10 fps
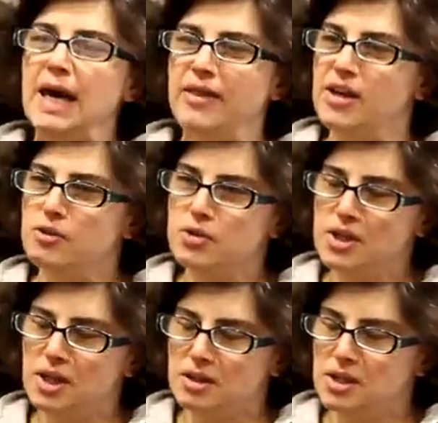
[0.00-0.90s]
And the other
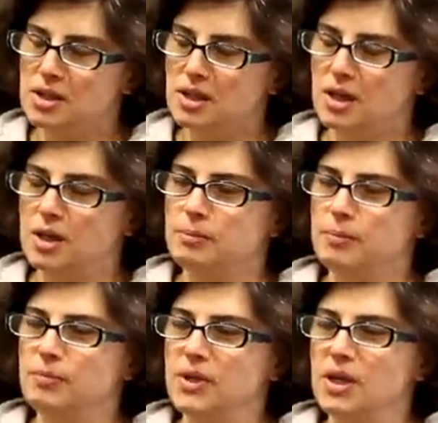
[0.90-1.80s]
thing I think
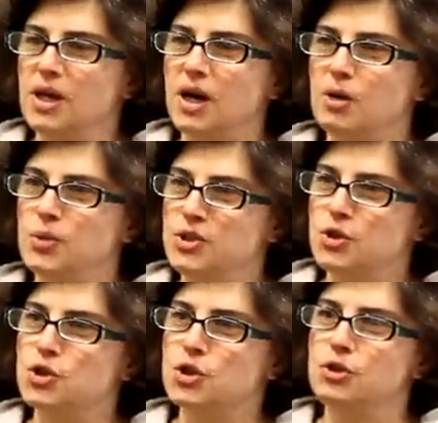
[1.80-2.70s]
a
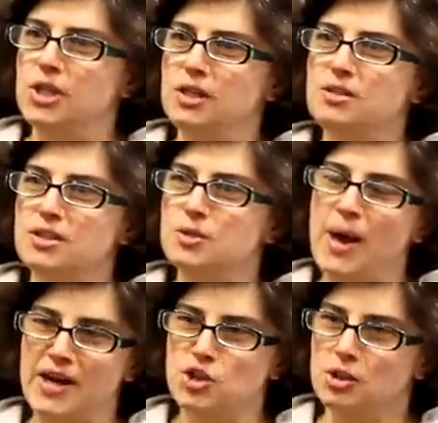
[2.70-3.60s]
researcher needs is
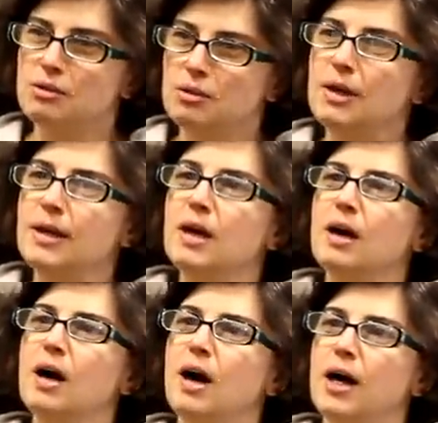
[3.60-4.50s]
passion.
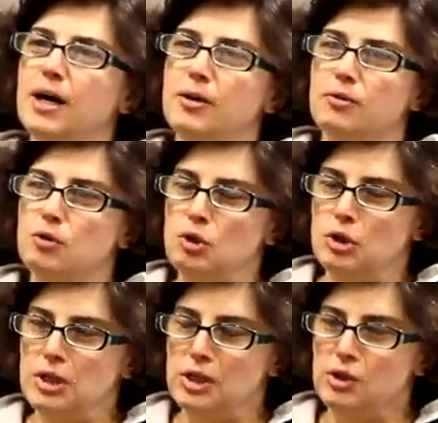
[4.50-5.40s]
A
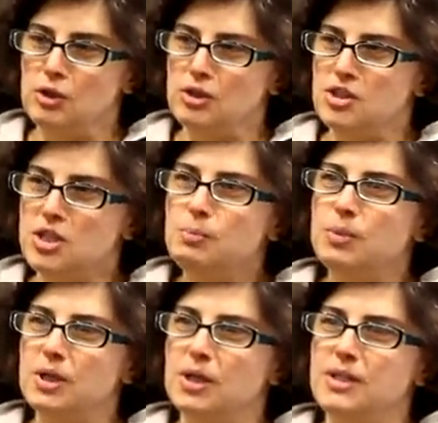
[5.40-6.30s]

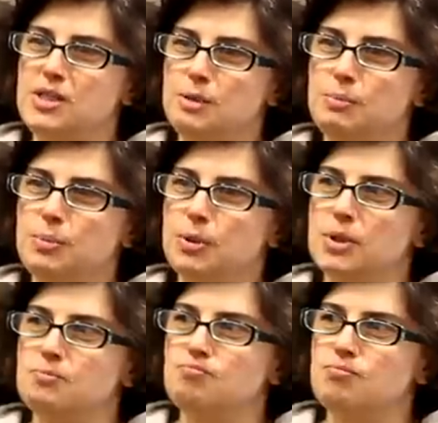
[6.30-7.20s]
deep
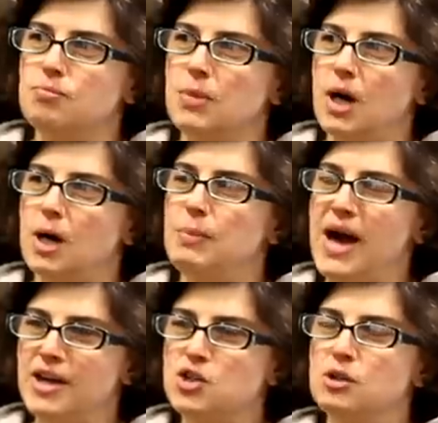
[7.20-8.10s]

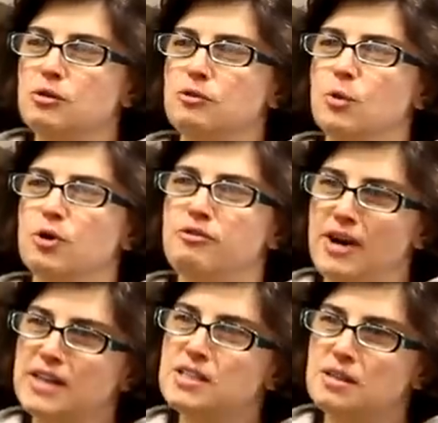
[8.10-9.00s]
passion for
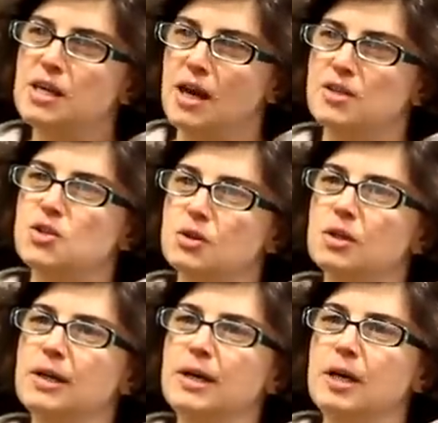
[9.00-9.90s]
finding the
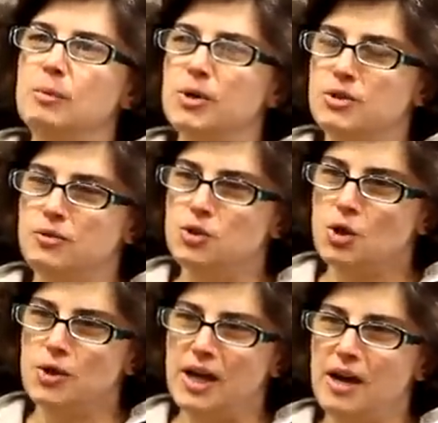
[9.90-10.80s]
answer. Because if you
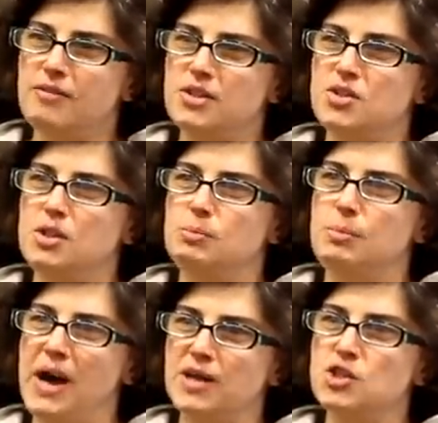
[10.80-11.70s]
don't have this deep
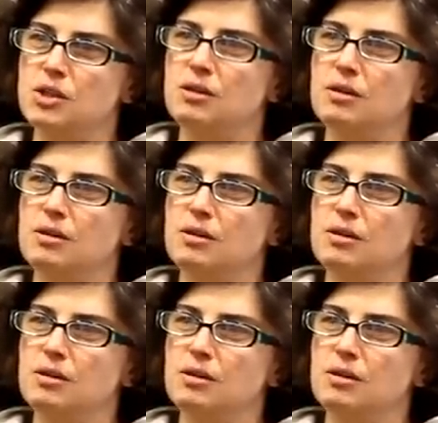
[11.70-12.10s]
passion,